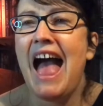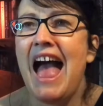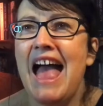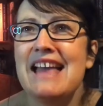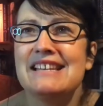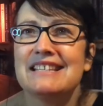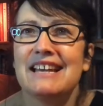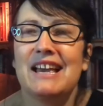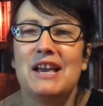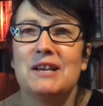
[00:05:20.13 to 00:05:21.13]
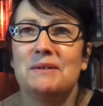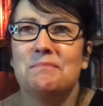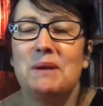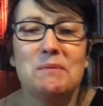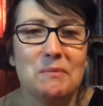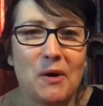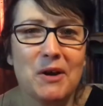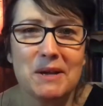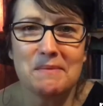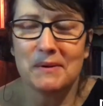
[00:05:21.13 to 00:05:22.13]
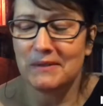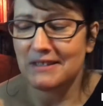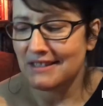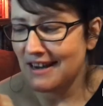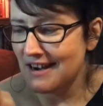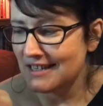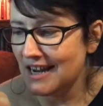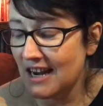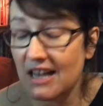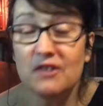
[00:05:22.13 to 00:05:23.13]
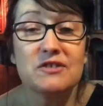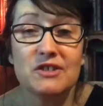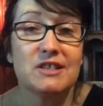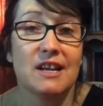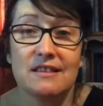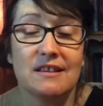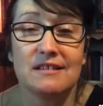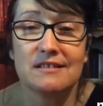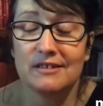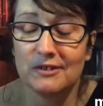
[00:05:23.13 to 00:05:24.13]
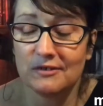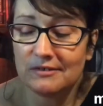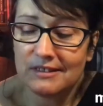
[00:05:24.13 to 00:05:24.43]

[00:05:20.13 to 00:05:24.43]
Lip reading: And people worry about this card, and I understand that, you know,